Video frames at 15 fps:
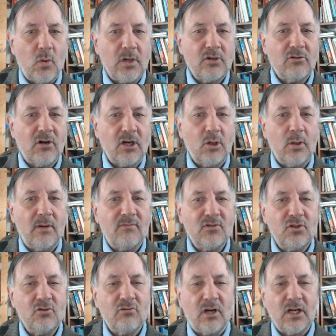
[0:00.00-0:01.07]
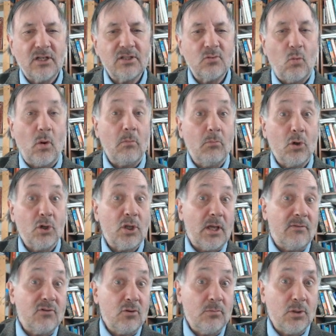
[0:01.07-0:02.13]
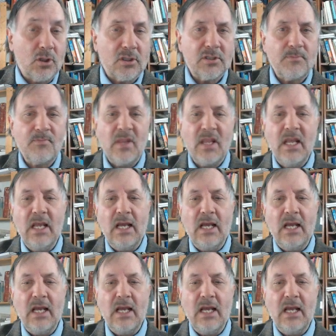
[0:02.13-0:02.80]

One truck, you have two trucks. One book, you have two books.